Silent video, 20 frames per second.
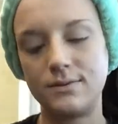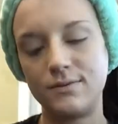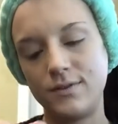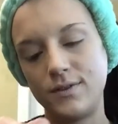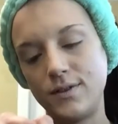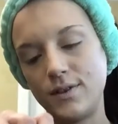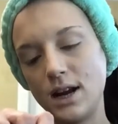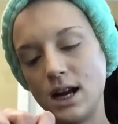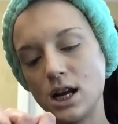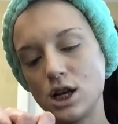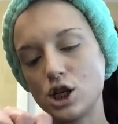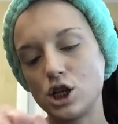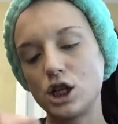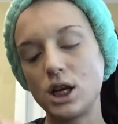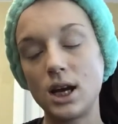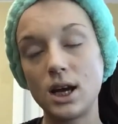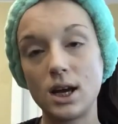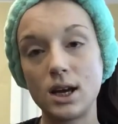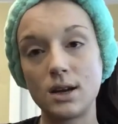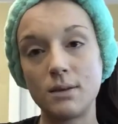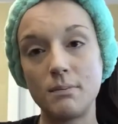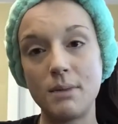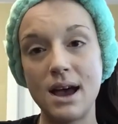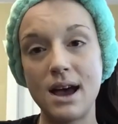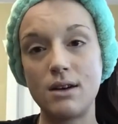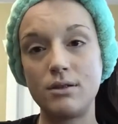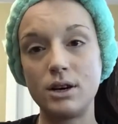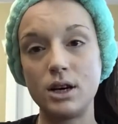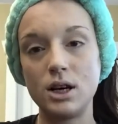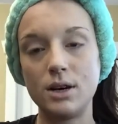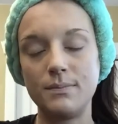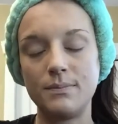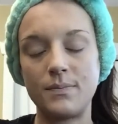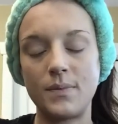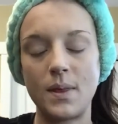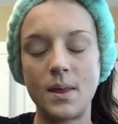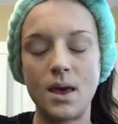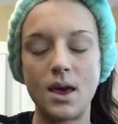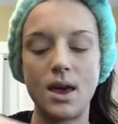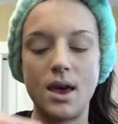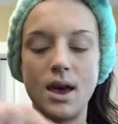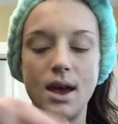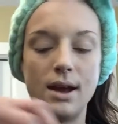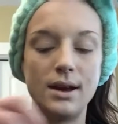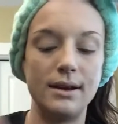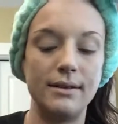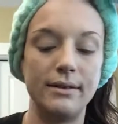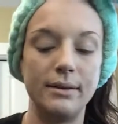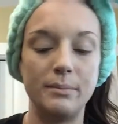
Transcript: finishing powder. Now,